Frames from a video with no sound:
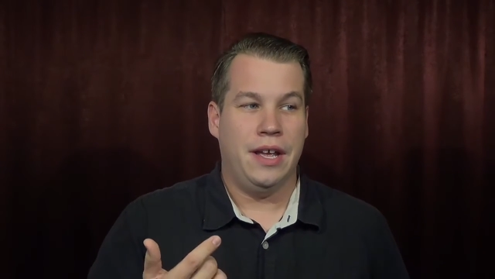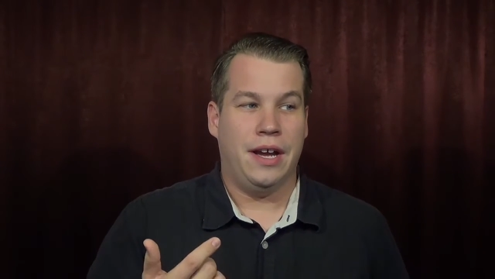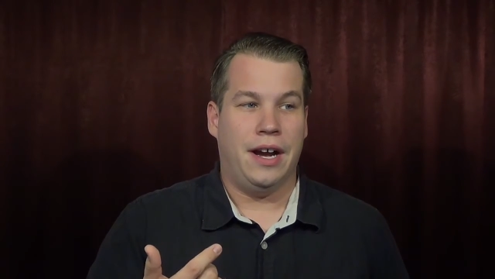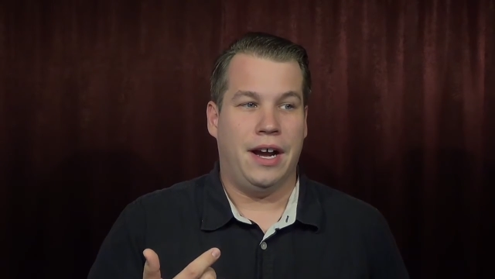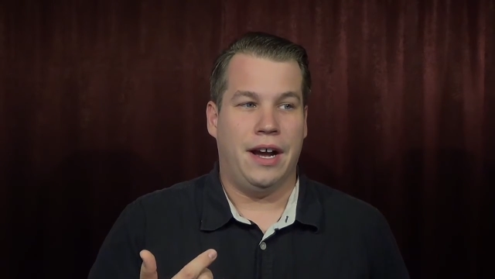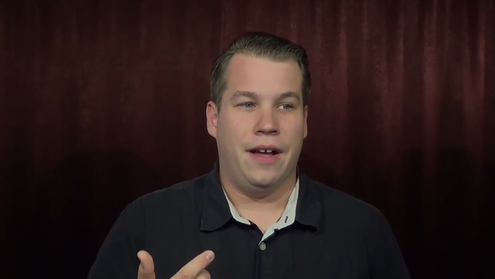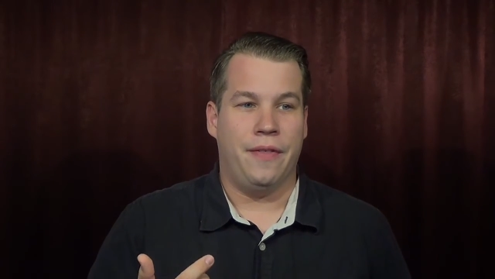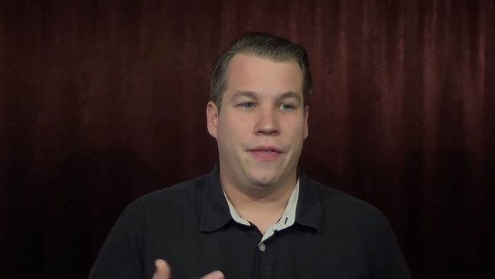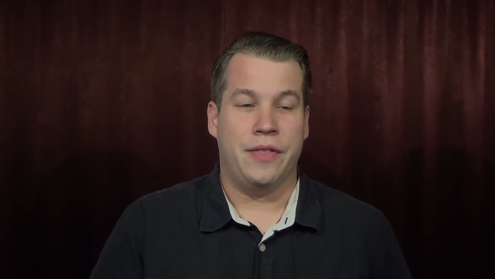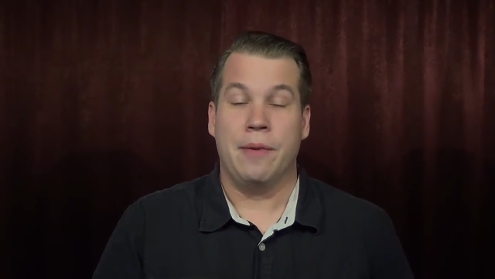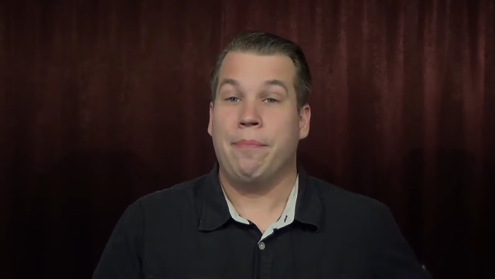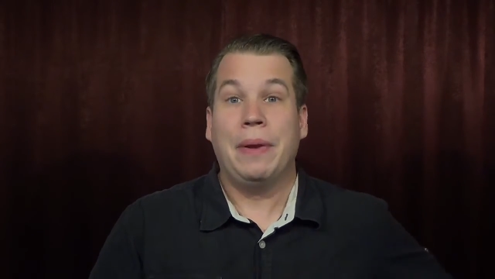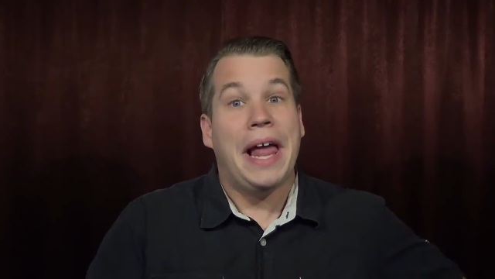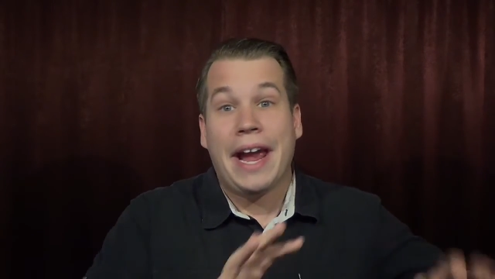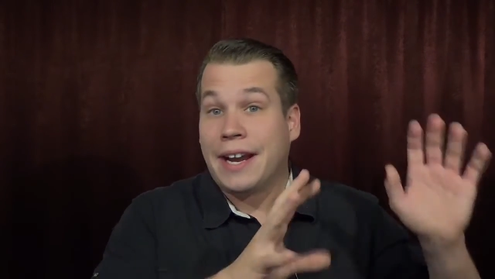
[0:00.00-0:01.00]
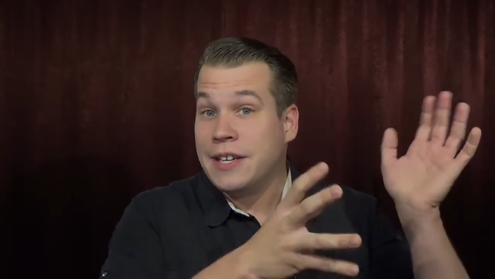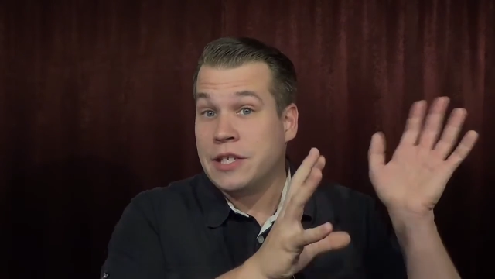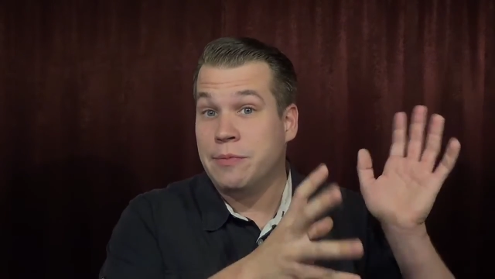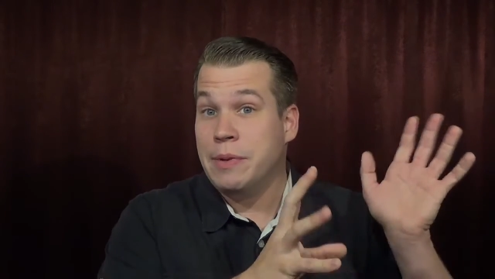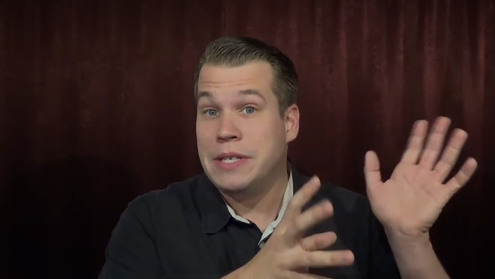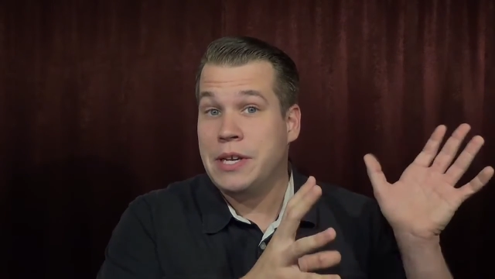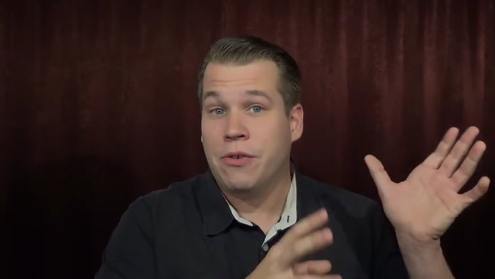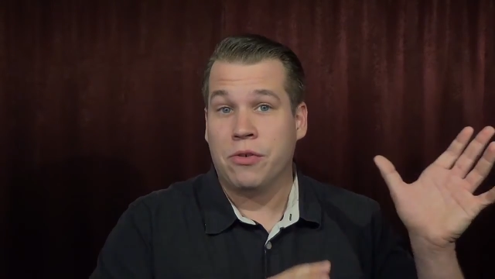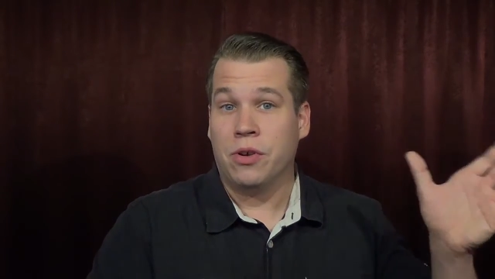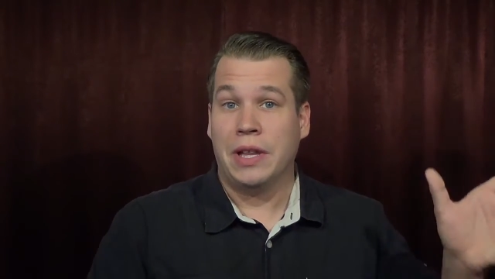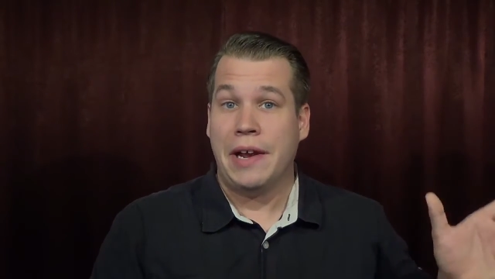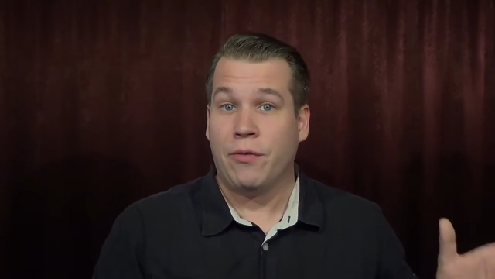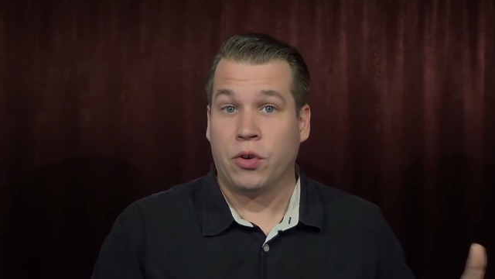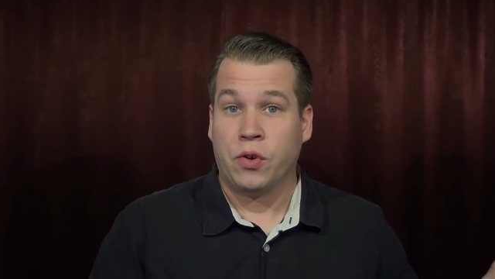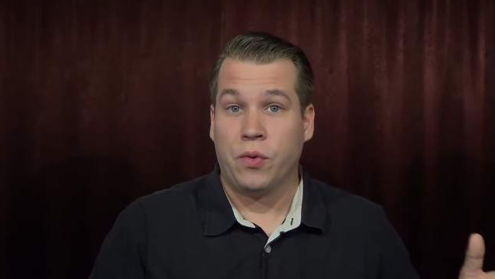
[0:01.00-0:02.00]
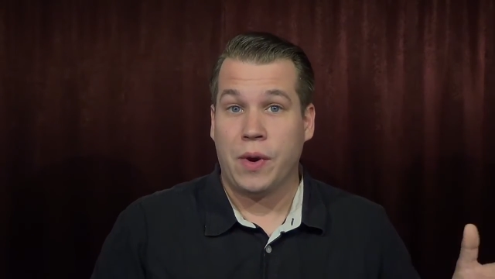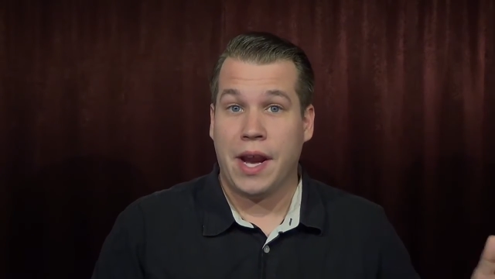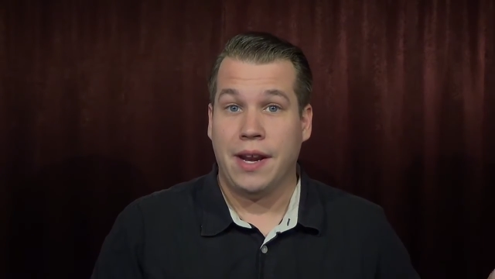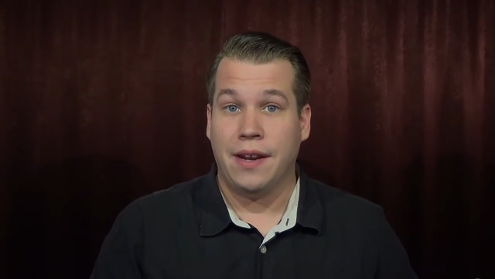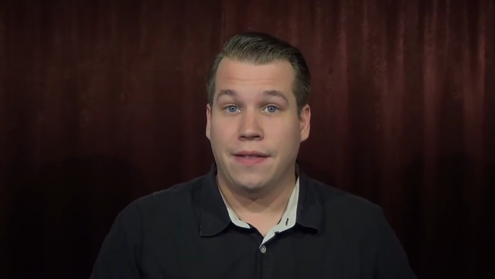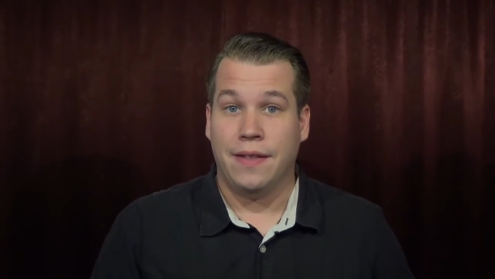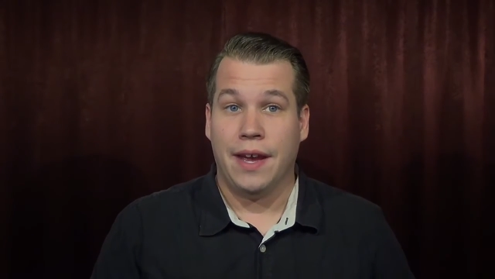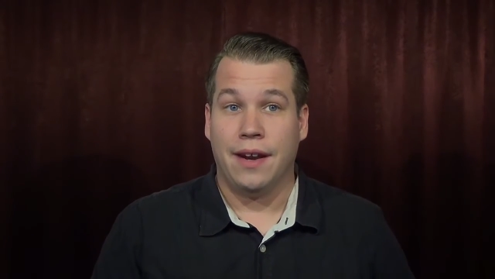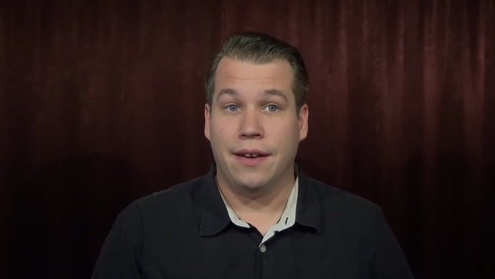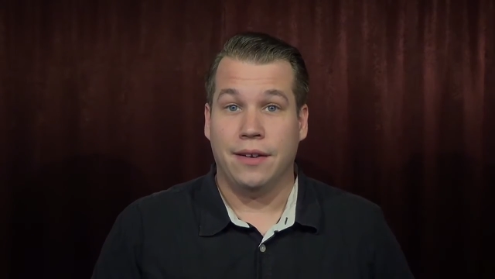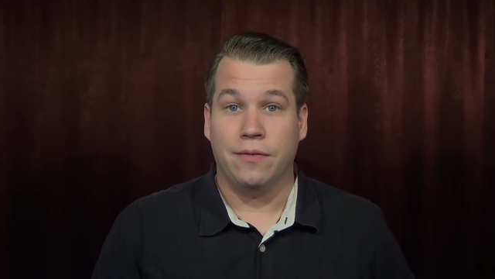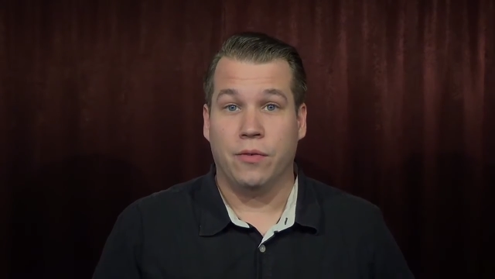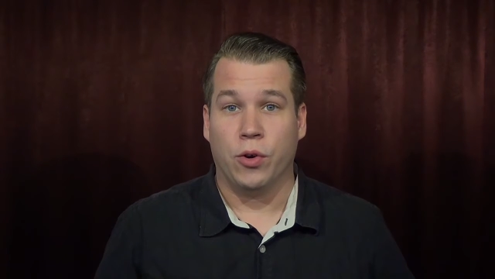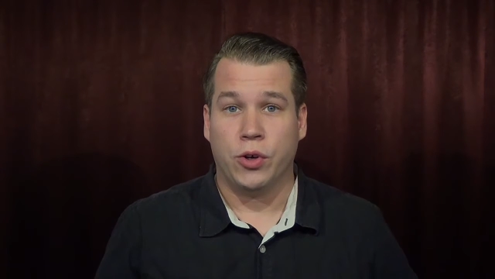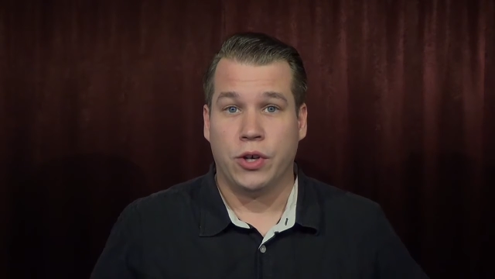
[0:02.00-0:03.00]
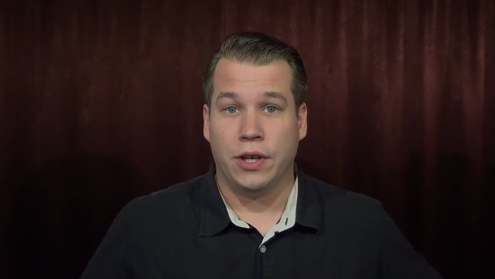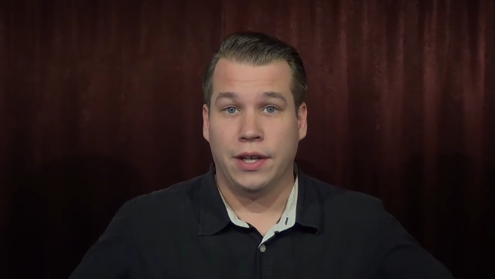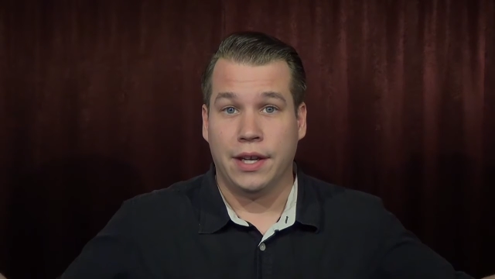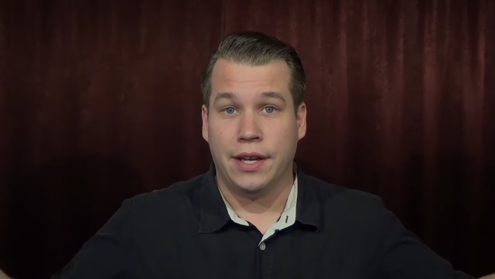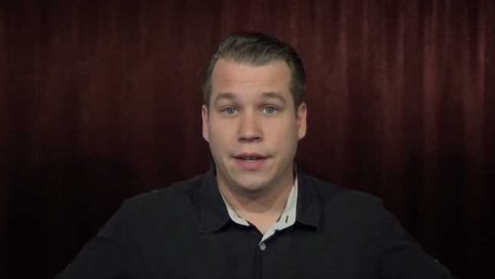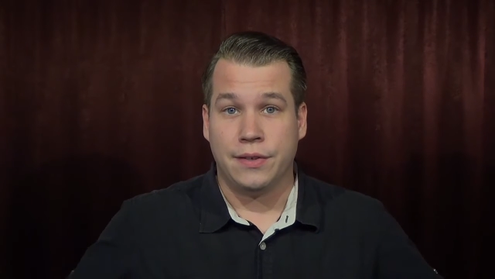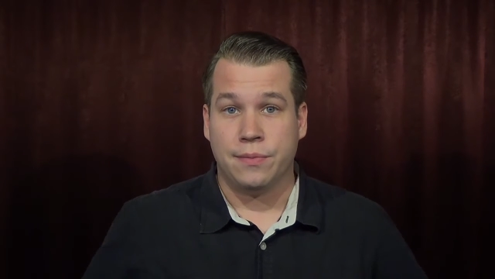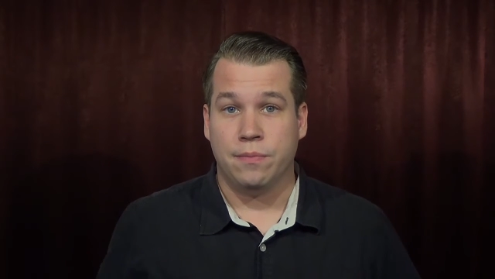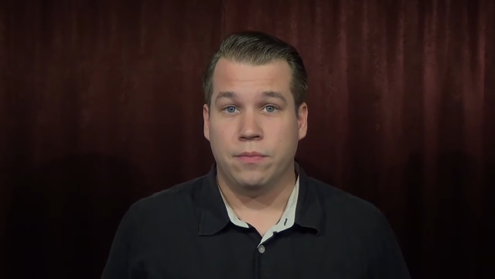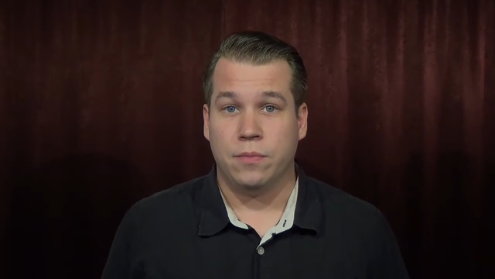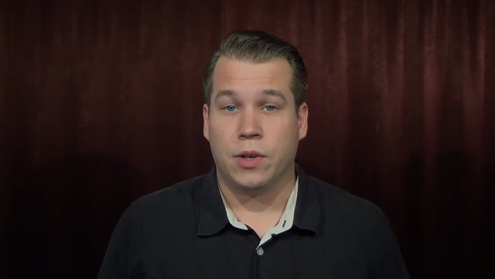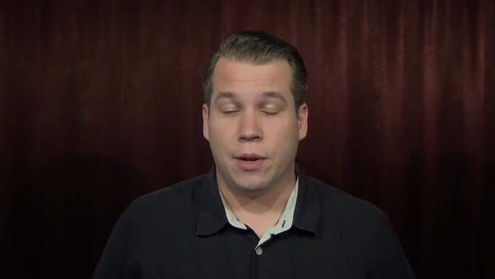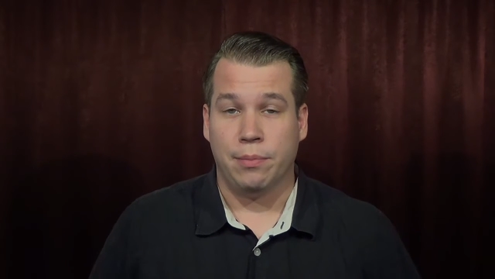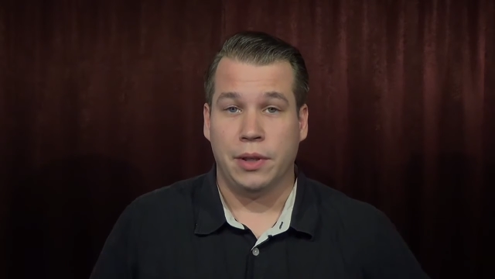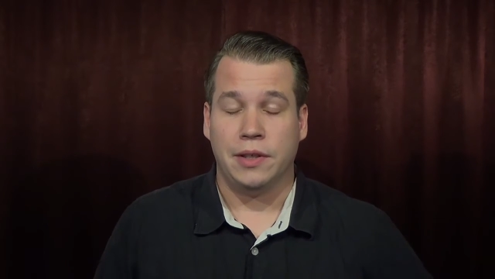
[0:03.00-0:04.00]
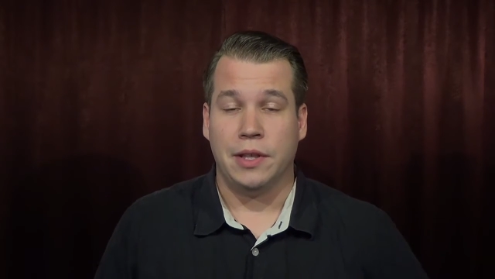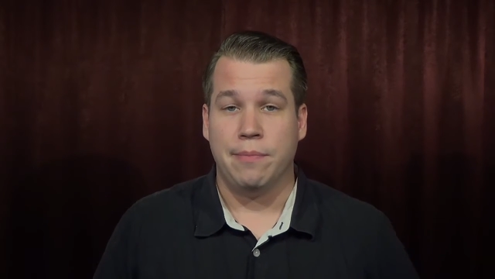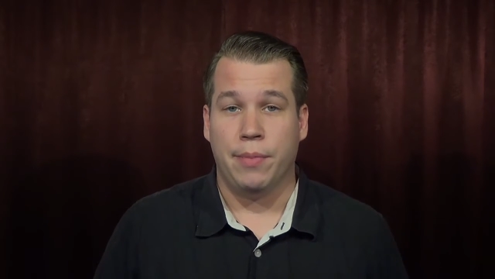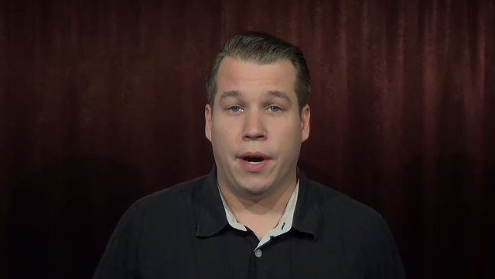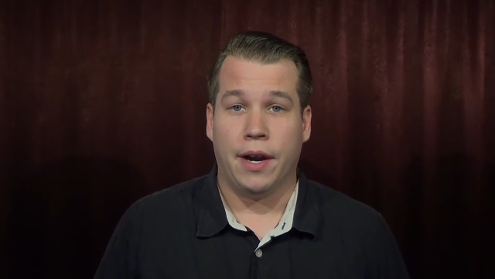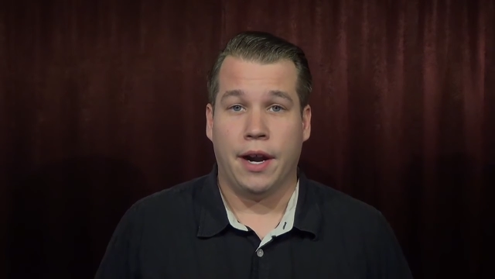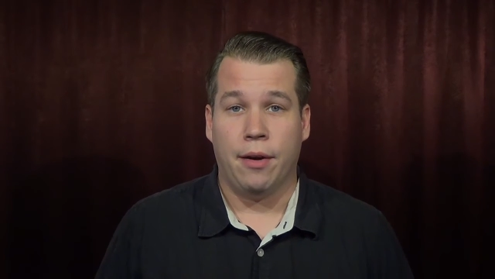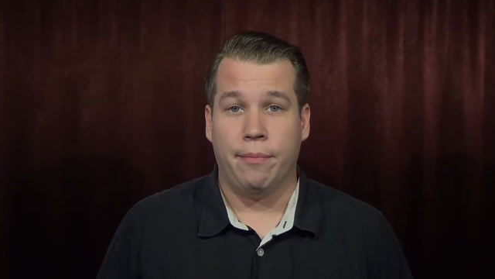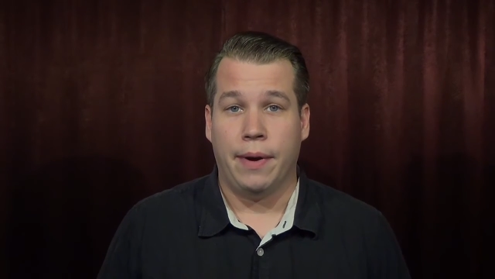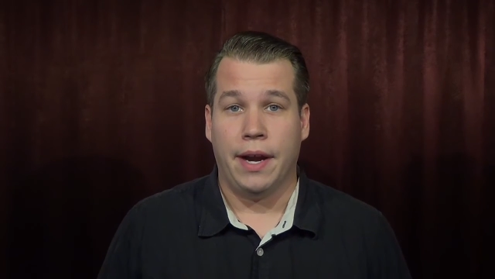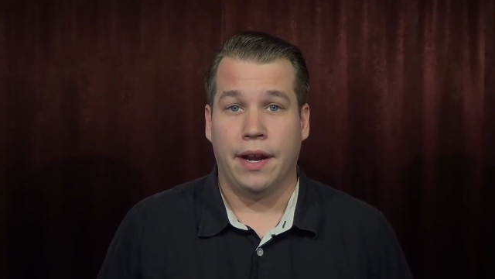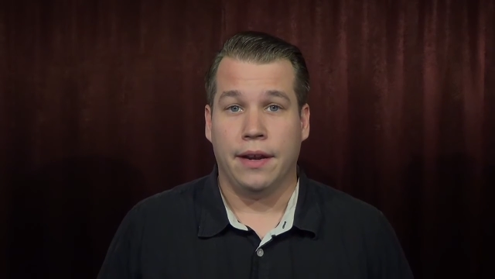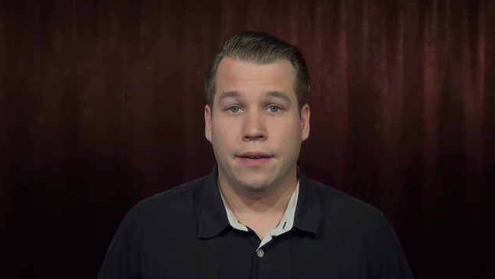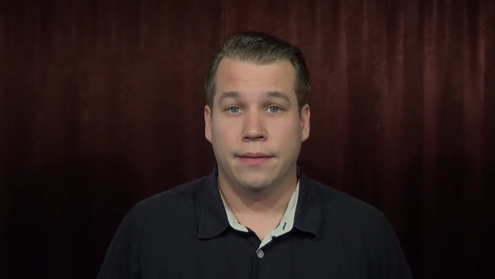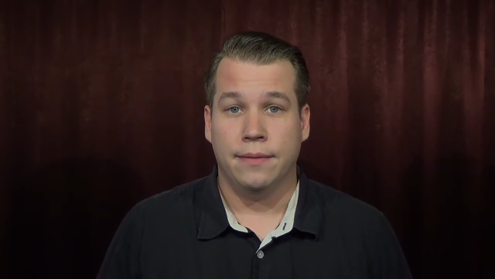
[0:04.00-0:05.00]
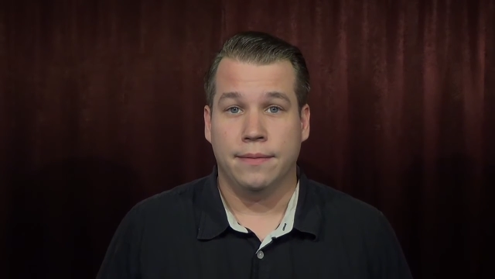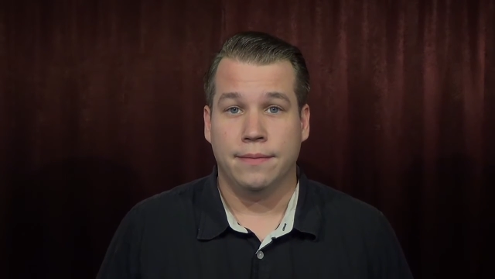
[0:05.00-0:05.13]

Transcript: the blackest material ever created that unfortunately is completely bought out by